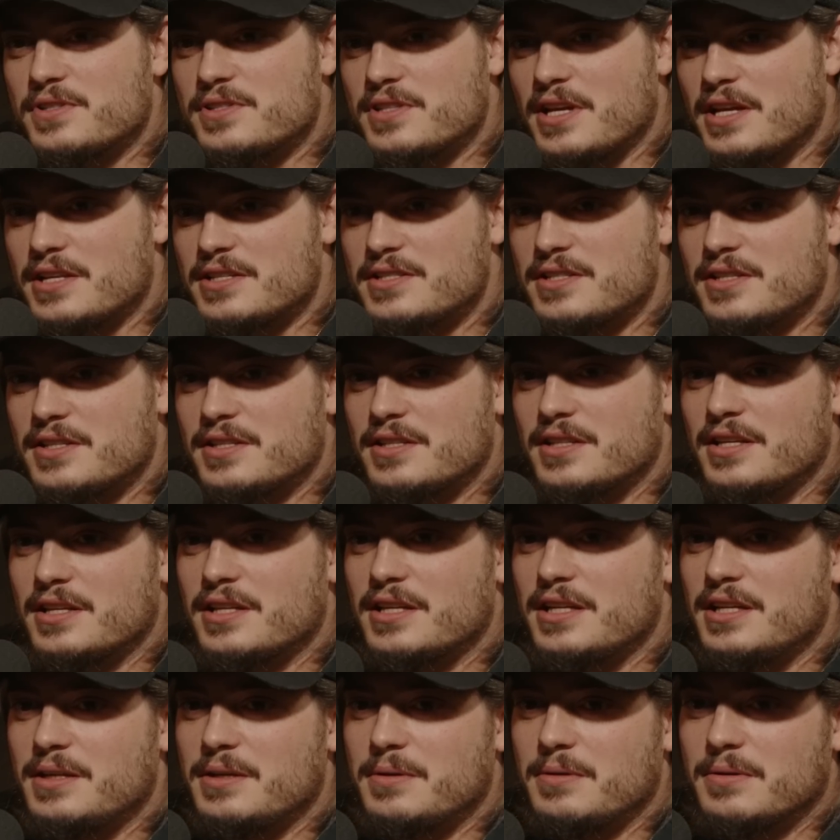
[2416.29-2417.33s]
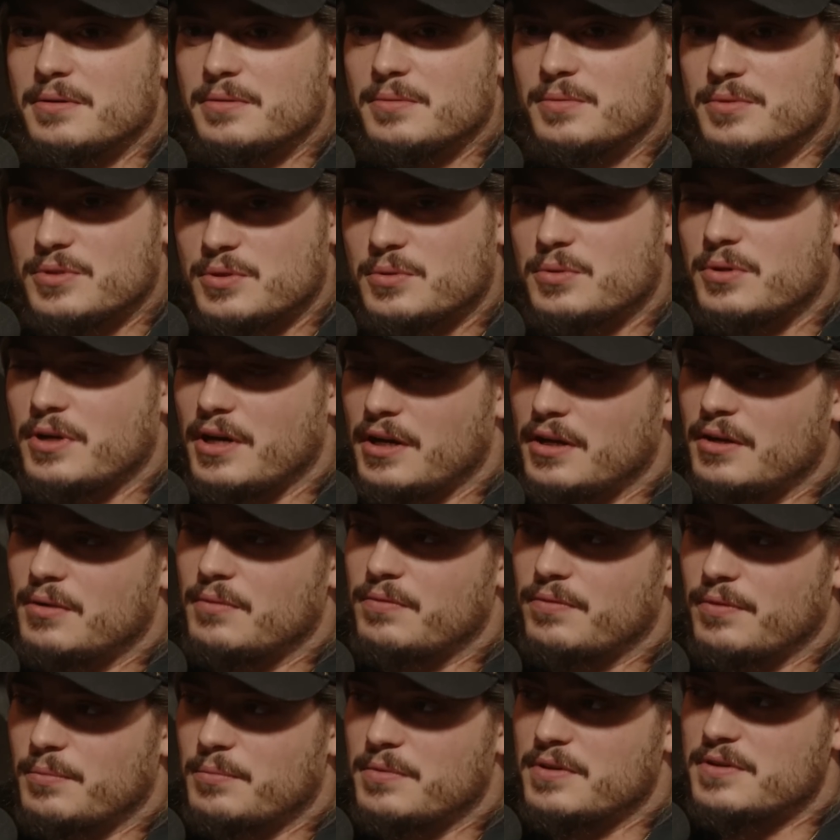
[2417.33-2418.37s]
placenta that he was
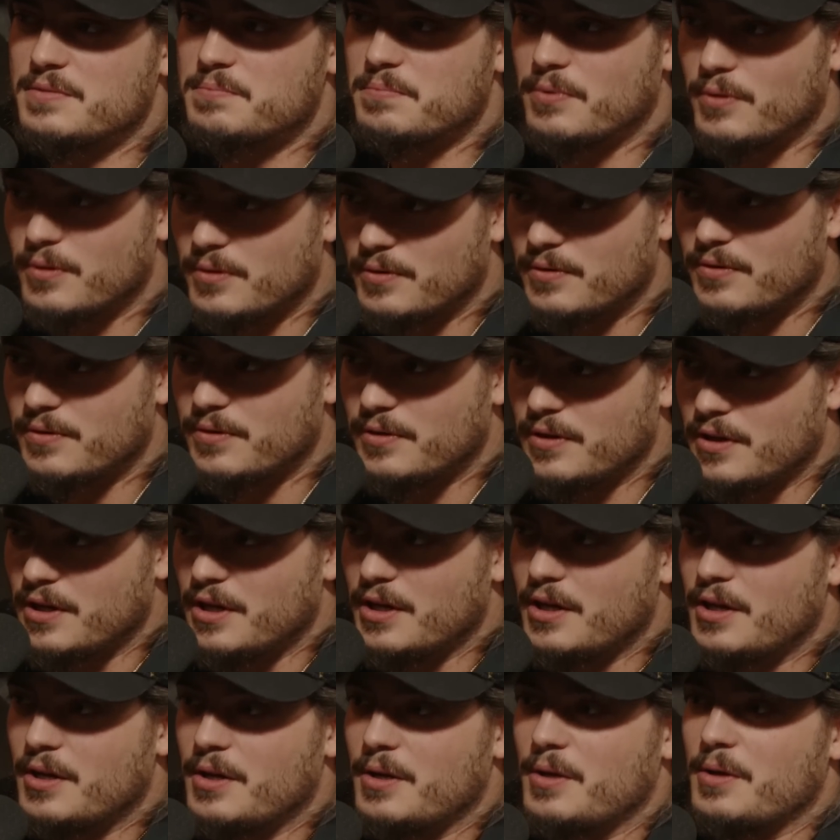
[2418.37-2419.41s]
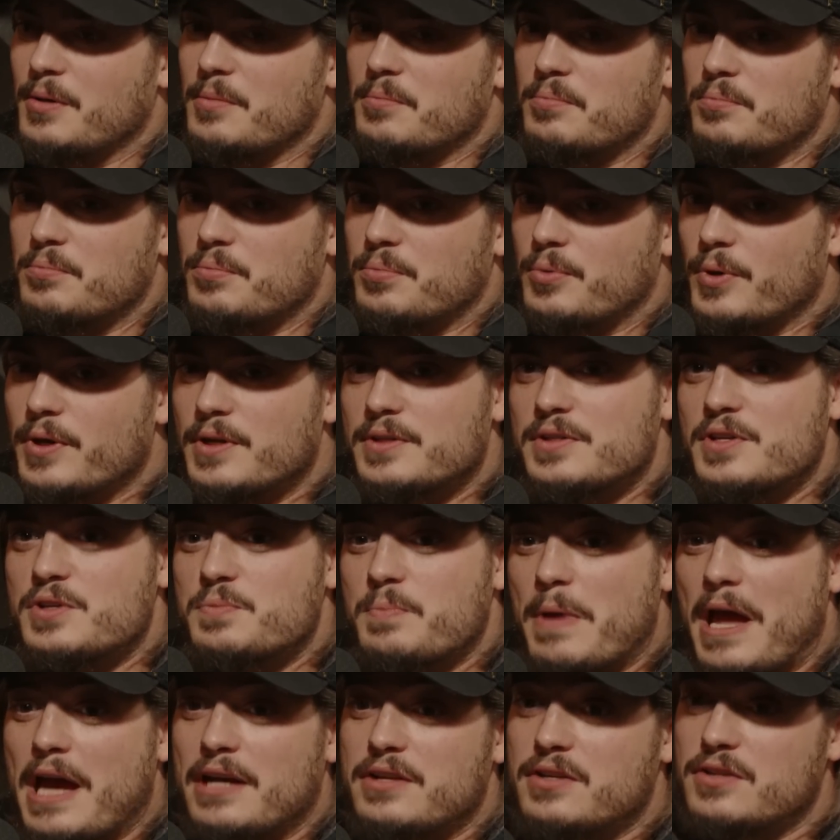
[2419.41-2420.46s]
created from his birth. Yeah, from my own uh, placenta. Brings
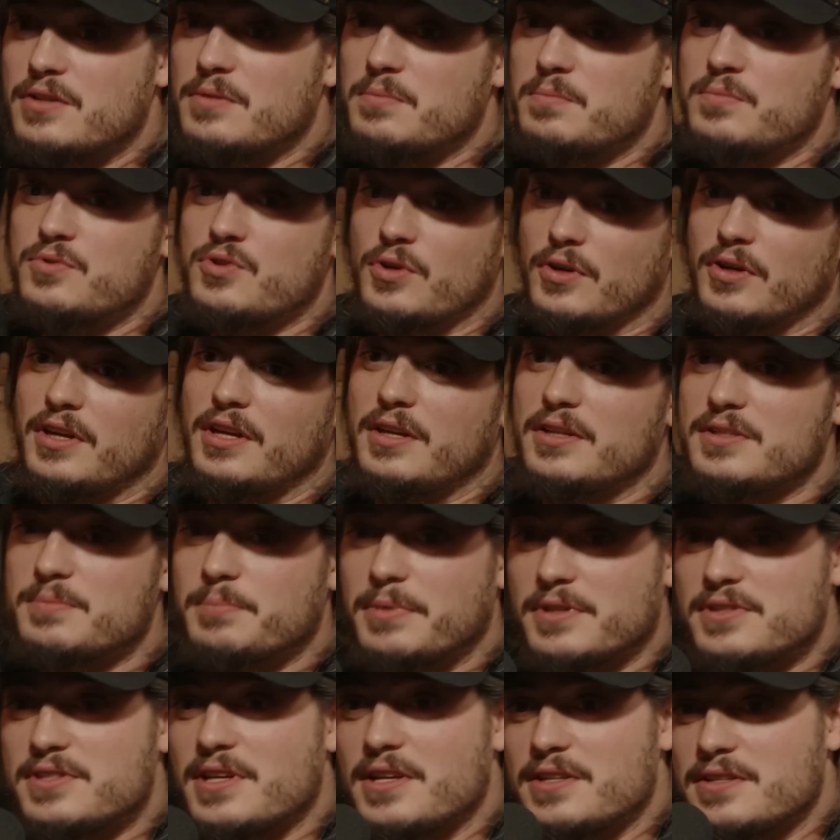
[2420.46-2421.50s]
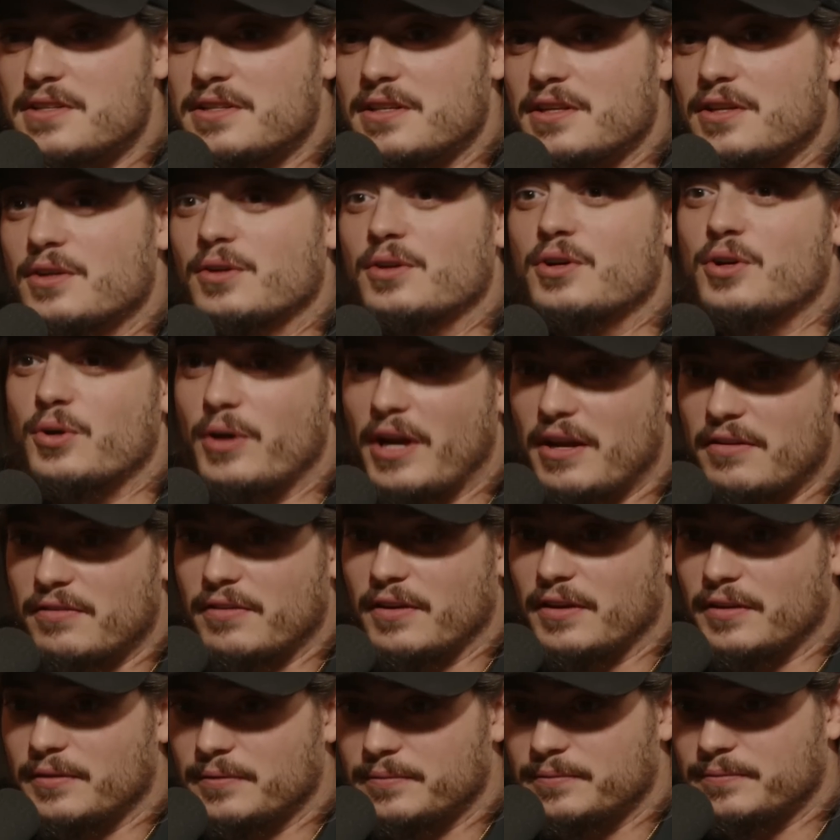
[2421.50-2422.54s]
us back to the jerky placenta that you're. Which actually created.
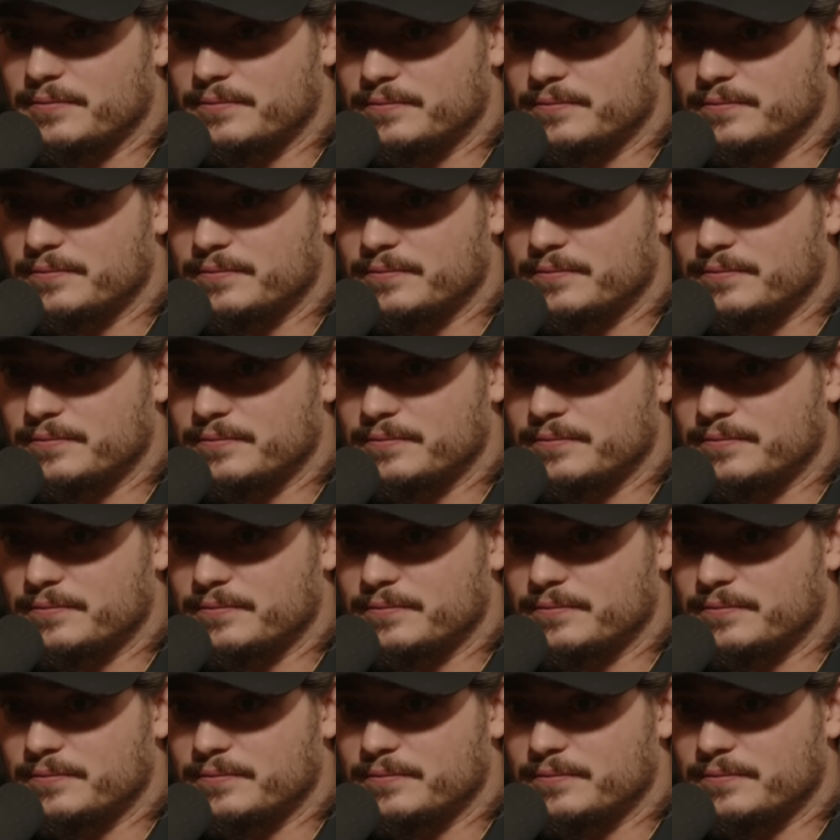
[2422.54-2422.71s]
brings us